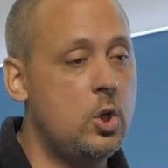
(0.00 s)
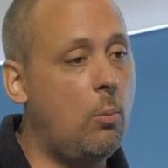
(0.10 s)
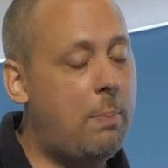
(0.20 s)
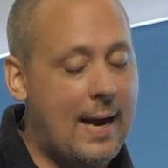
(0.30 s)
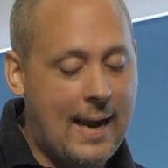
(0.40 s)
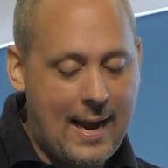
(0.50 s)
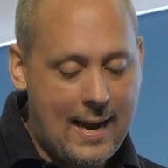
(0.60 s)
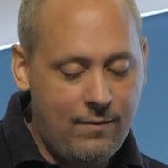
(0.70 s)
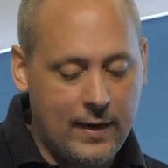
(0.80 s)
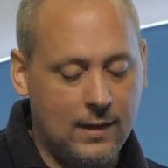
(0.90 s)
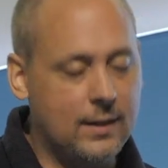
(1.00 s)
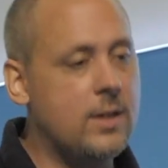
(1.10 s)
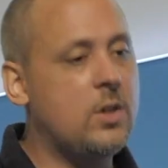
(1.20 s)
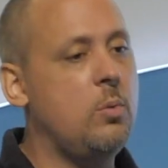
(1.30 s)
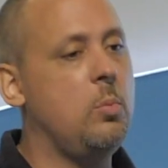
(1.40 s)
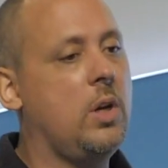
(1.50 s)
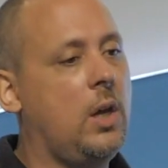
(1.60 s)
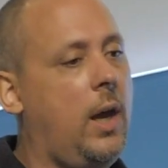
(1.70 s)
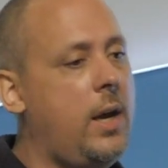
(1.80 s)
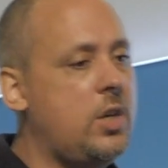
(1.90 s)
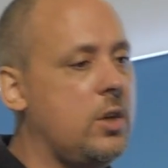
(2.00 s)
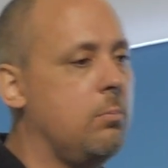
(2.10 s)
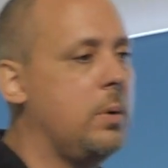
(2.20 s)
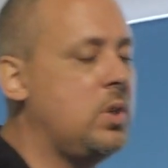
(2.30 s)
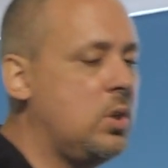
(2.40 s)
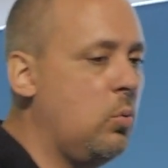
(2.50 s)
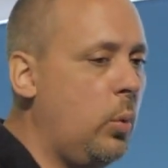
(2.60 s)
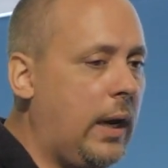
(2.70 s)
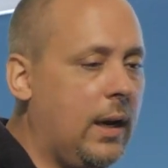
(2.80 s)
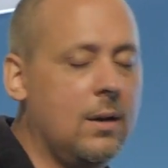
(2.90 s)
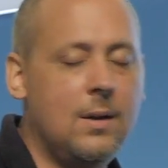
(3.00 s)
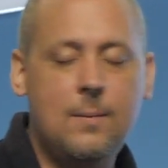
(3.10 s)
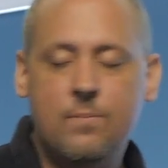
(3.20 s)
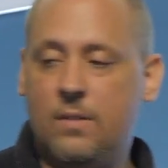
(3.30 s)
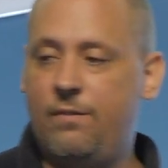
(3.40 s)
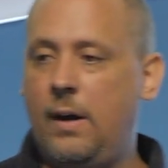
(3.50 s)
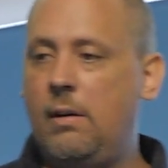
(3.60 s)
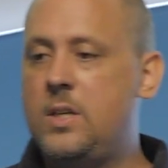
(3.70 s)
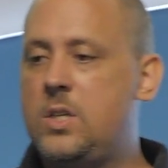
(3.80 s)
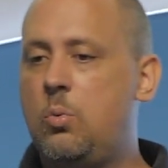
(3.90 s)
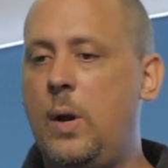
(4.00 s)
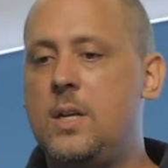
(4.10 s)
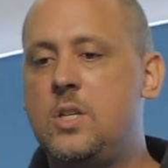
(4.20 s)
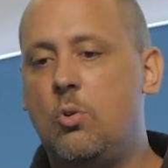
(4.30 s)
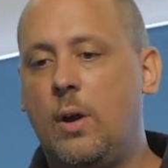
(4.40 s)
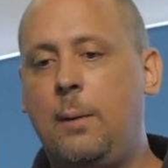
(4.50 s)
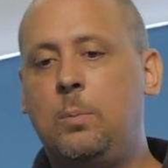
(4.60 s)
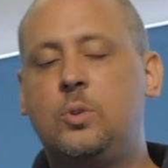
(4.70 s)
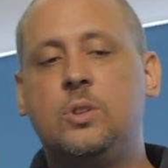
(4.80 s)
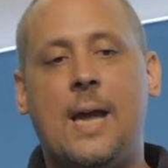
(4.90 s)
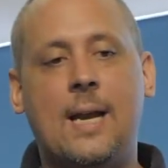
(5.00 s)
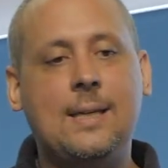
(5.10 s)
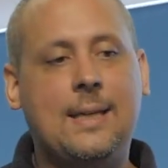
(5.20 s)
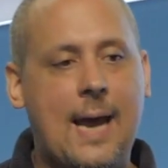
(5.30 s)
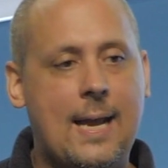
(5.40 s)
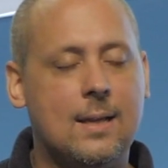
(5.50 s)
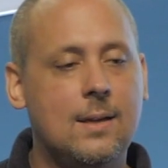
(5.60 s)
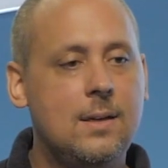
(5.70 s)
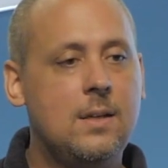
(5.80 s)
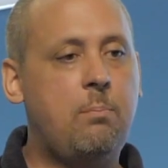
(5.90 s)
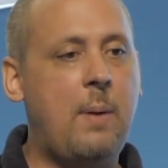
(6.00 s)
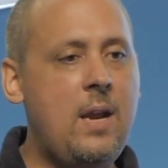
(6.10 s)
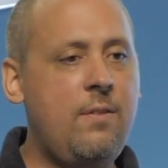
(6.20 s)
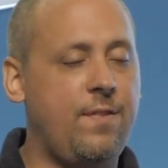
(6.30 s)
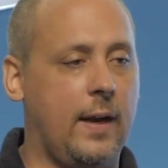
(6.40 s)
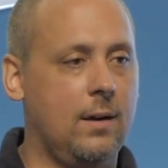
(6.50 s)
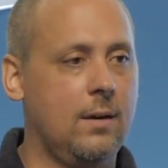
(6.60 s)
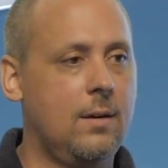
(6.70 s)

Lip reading: So by having this communication between the various twins, you're able to then get the benefit